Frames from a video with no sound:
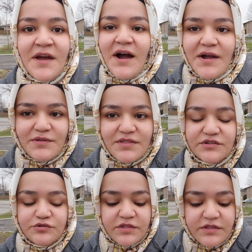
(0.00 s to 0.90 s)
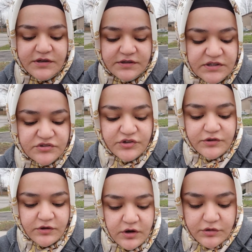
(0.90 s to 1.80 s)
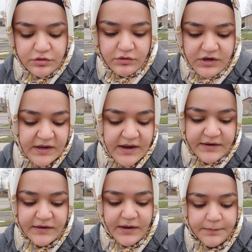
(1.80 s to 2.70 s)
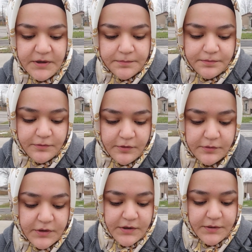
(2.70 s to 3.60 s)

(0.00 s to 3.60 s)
I was interested in digital art, so I had an iPad Pro,